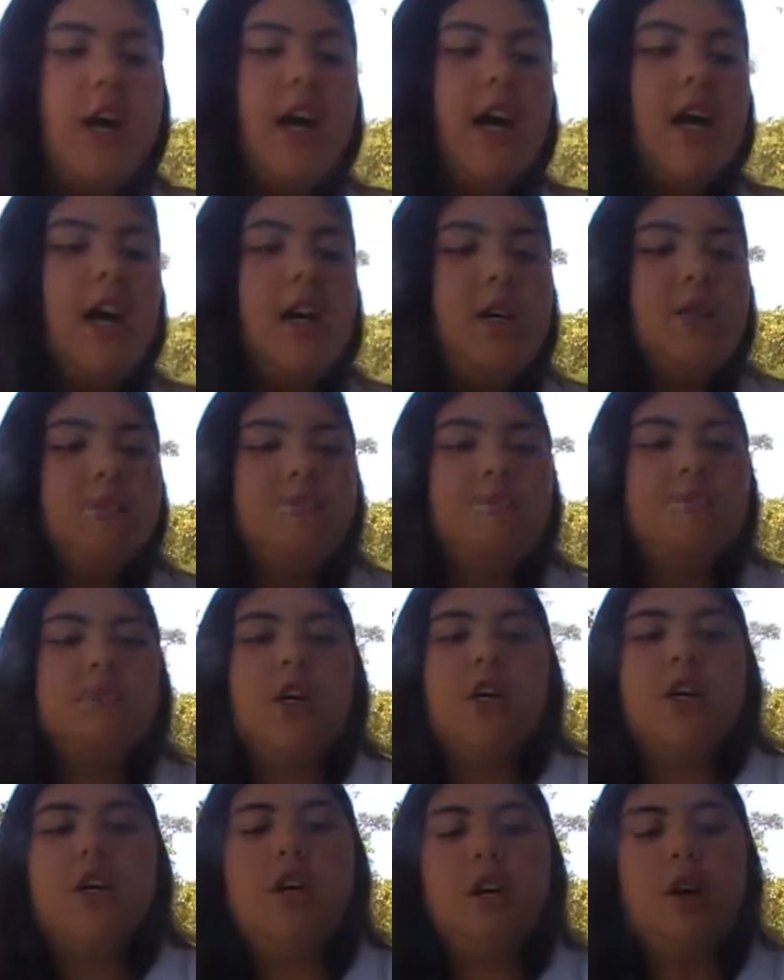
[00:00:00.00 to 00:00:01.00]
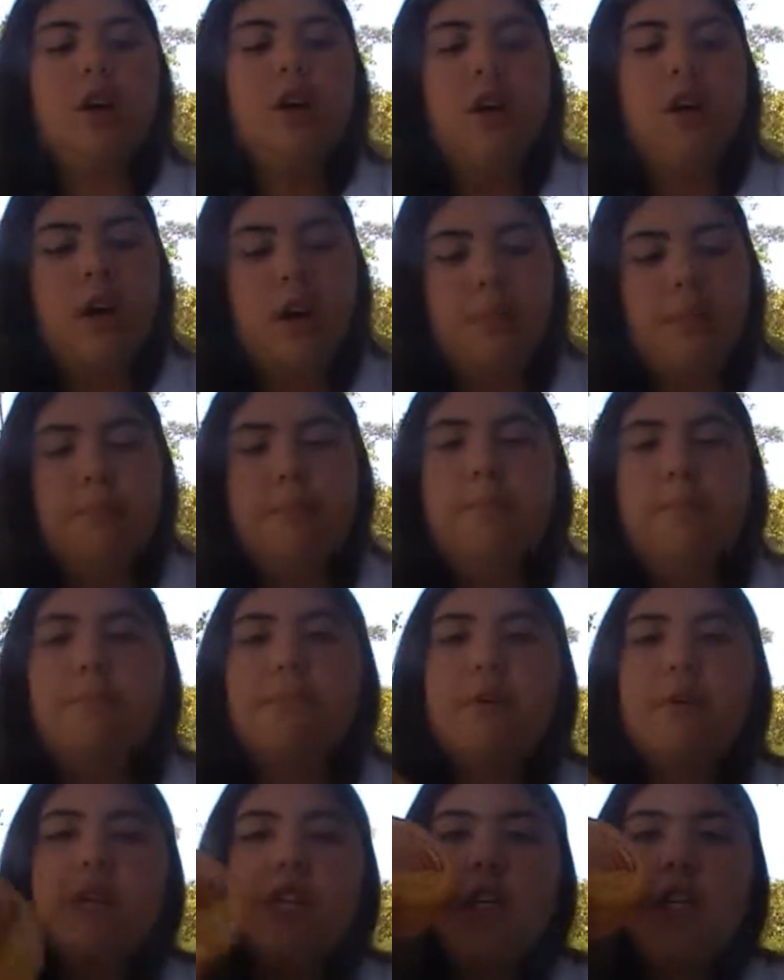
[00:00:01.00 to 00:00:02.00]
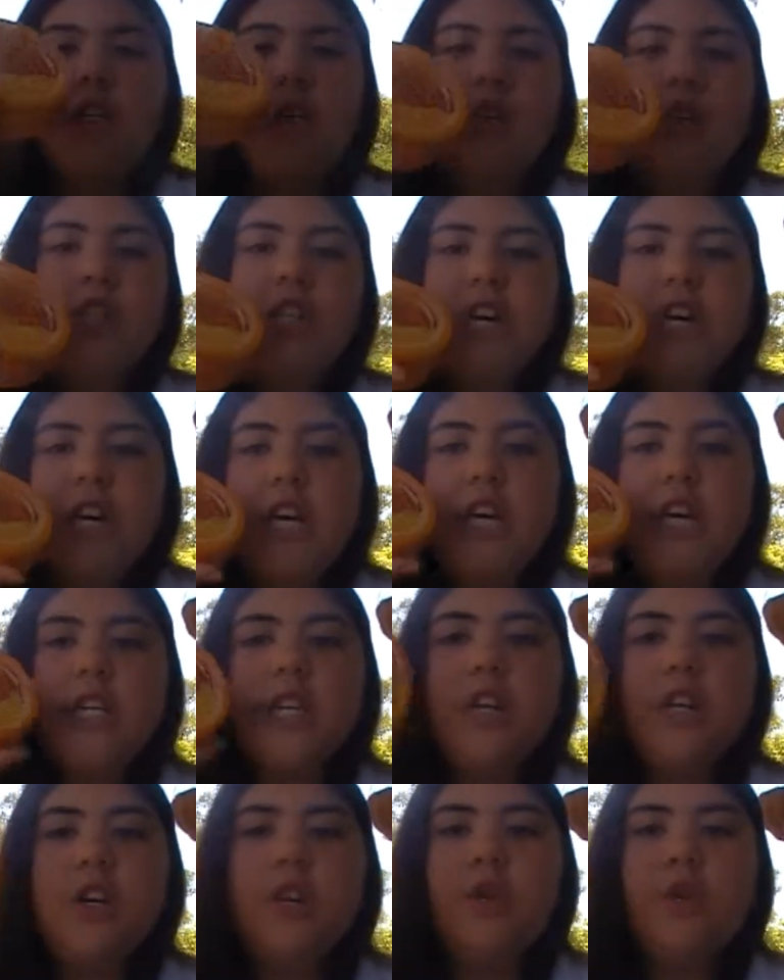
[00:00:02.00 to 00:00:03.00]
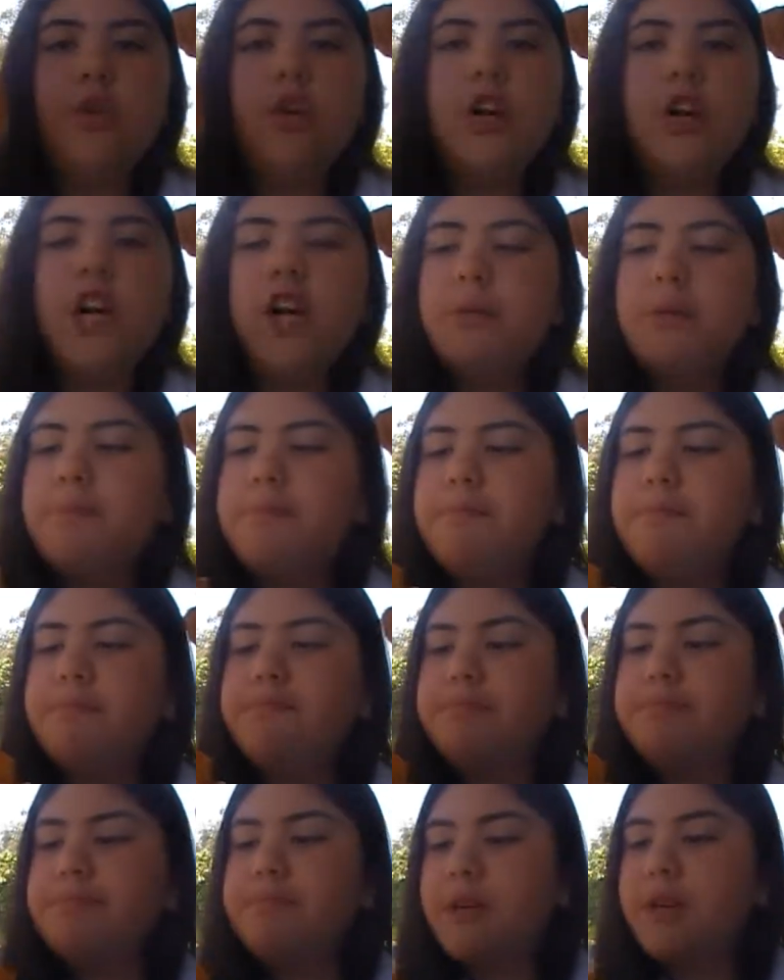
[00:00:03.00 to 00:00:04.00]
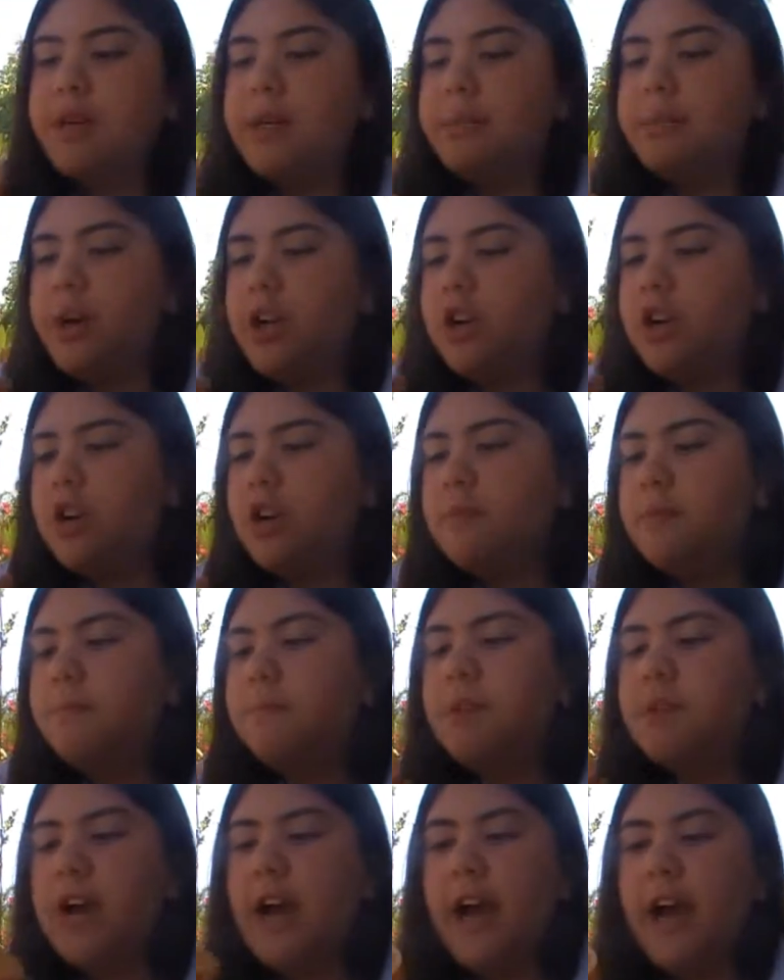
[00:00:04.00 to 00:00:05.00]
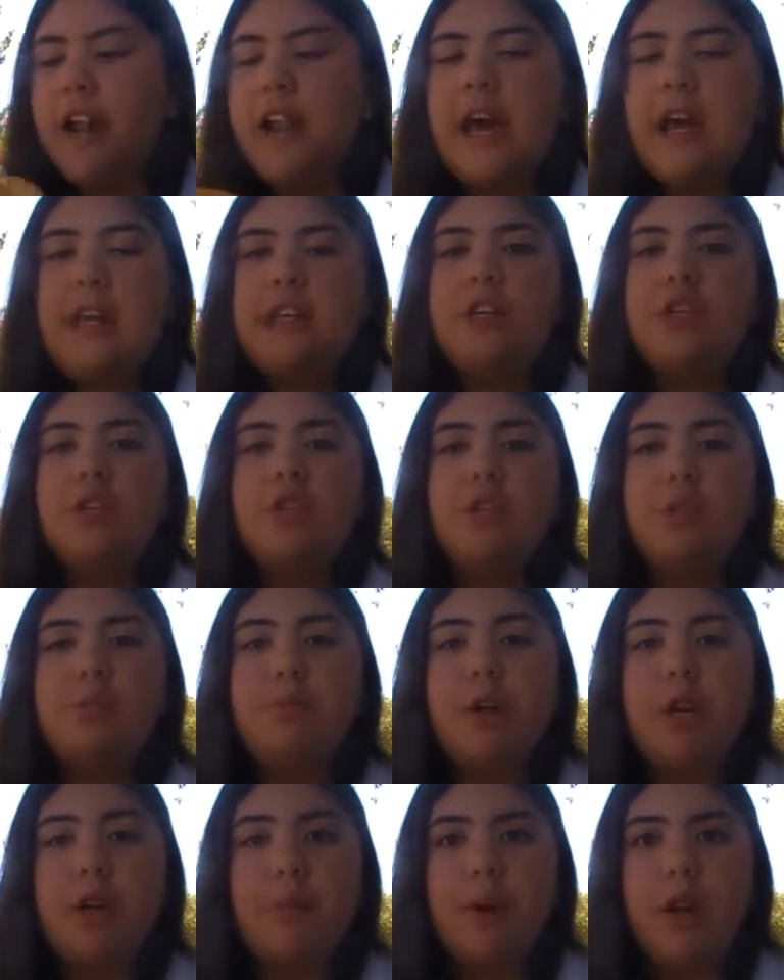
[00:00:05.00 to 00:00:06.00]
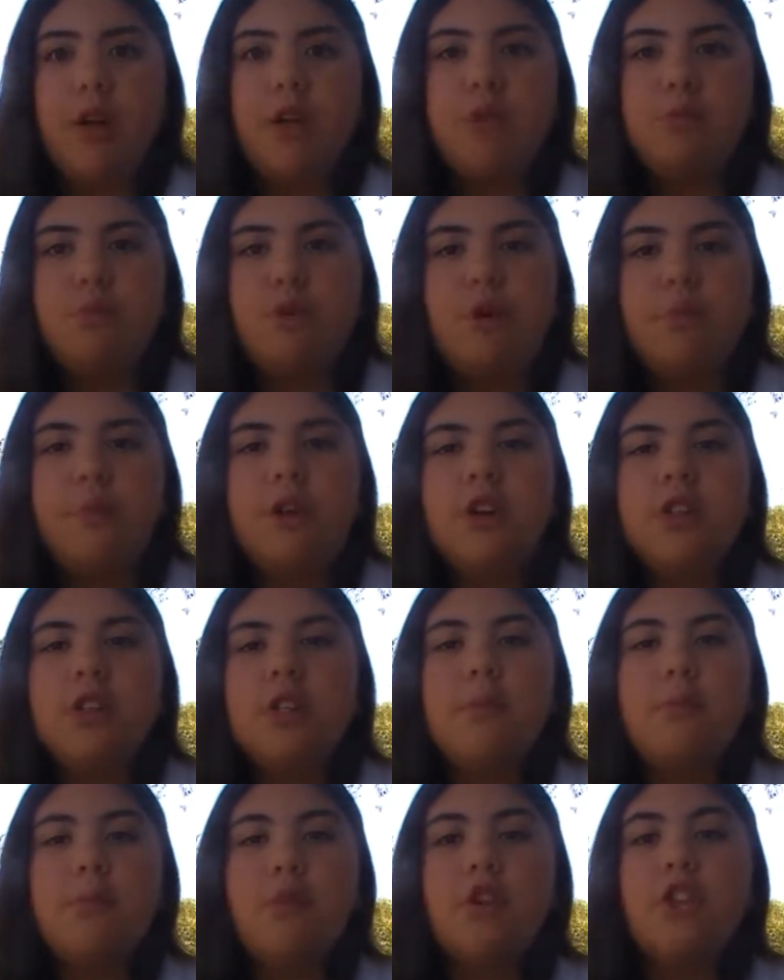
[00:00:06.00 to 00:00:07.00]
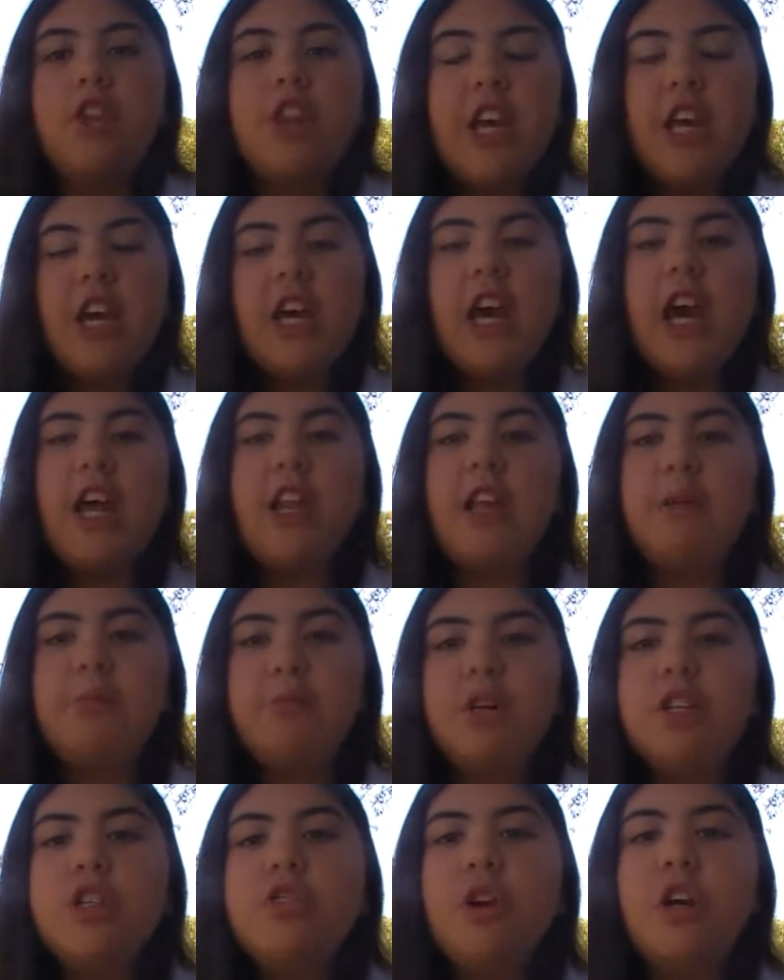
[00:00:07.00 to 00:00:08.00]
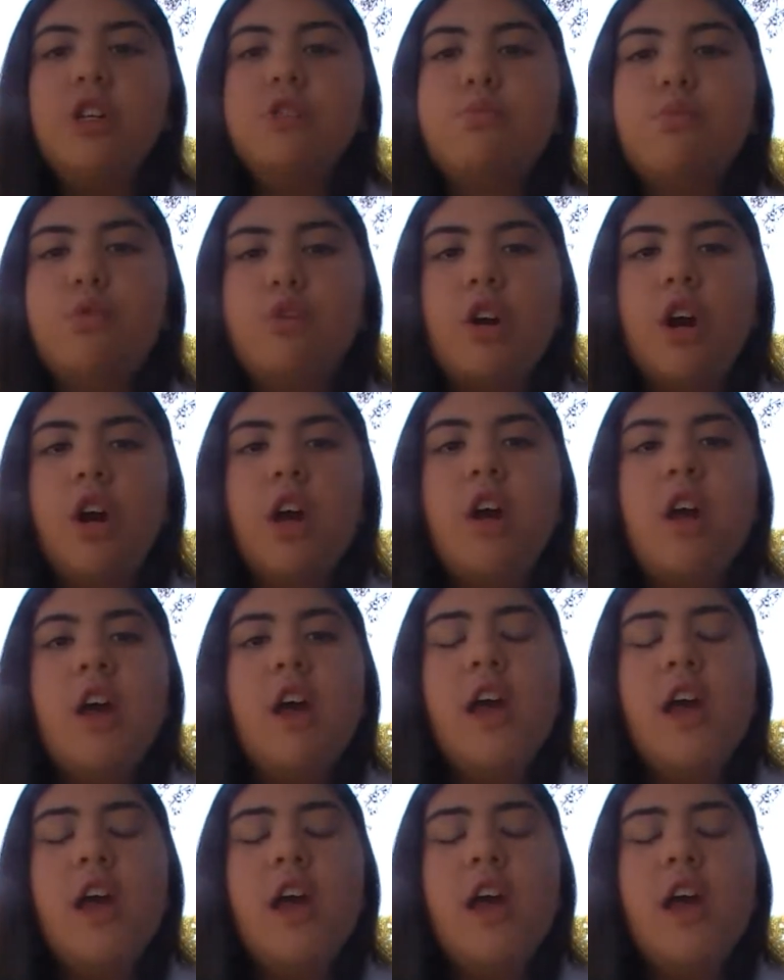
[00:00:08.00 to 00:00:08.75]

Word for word: Um, body lotion or body butter. I like to use body butters more because they're more thick and they moisturize more.